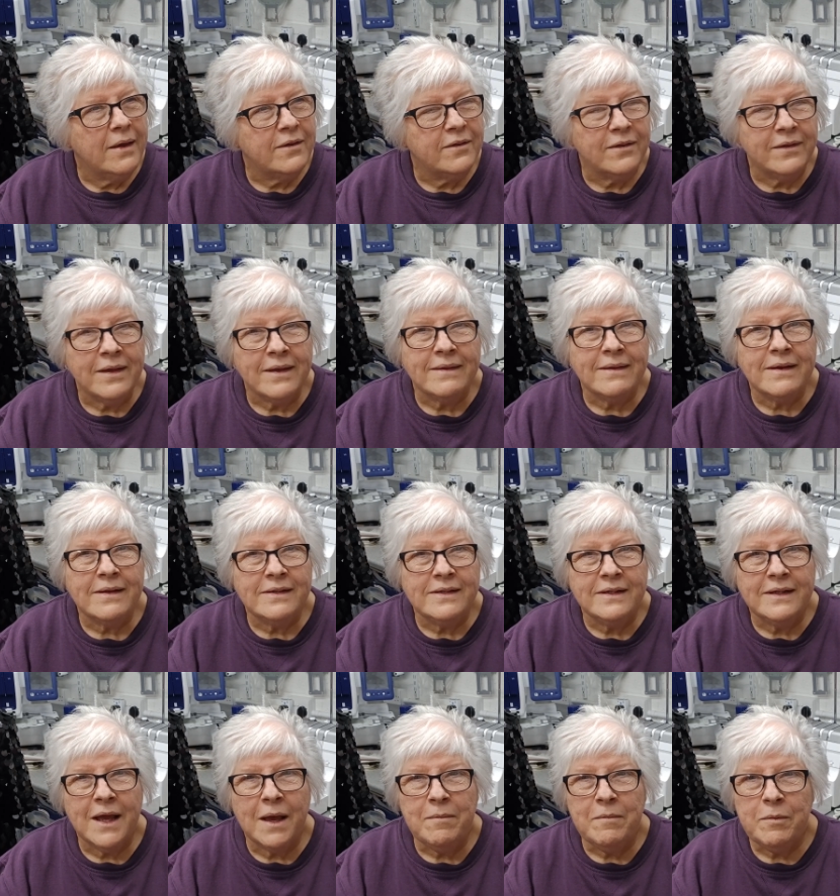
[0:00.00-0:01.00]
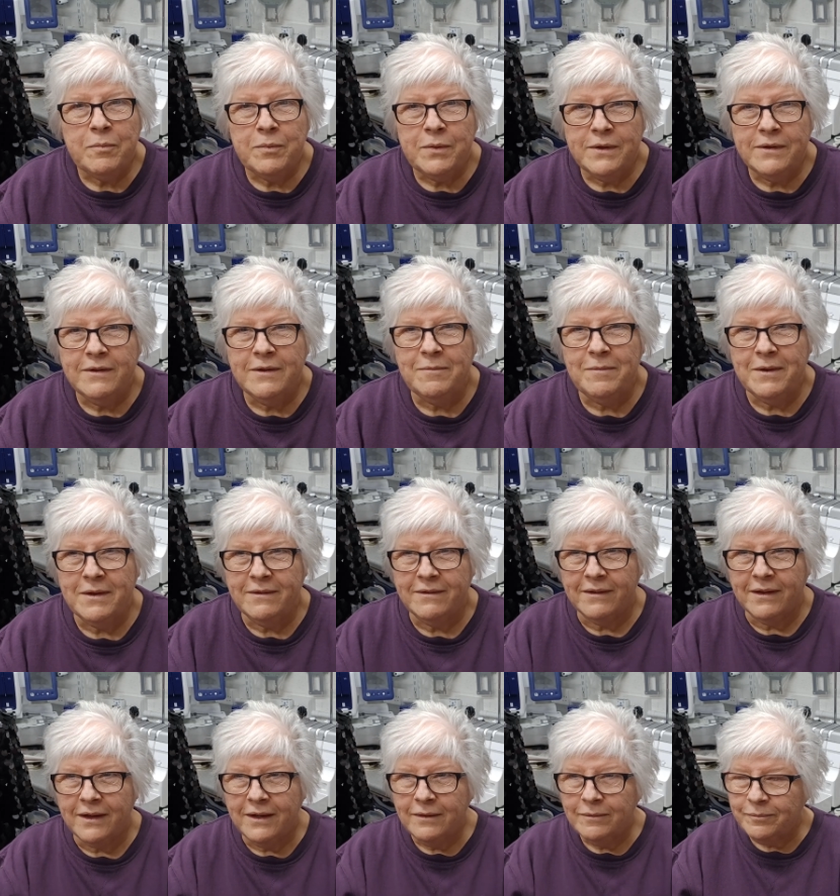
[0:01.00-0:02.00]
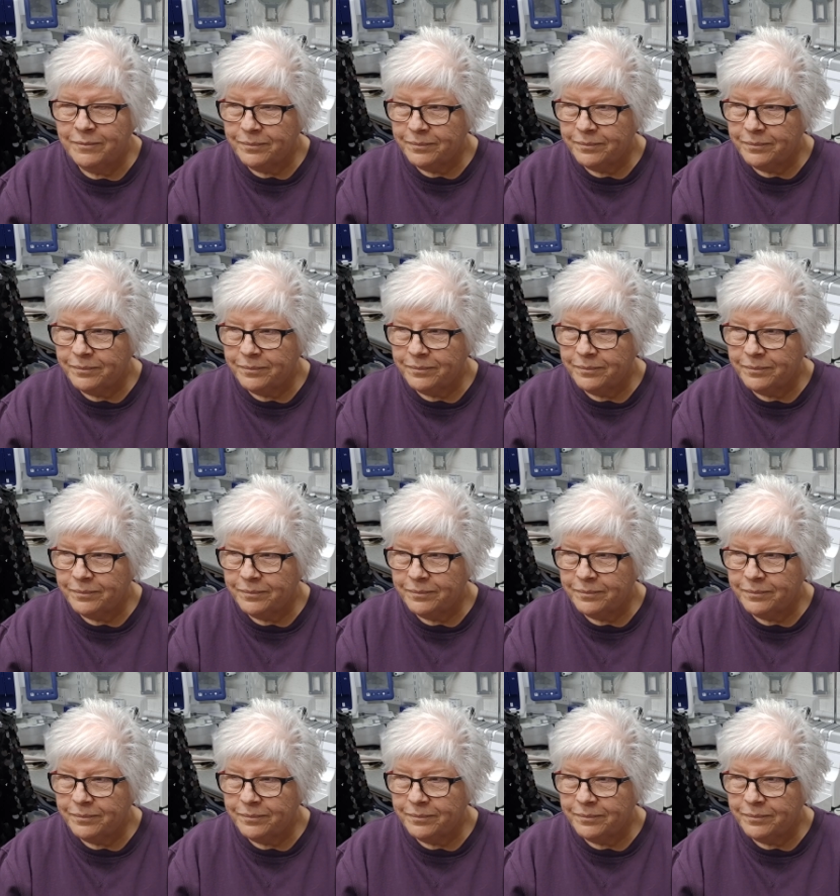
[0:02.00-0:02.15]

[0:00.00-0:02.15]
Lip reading: So that's actually kept me pretty busy.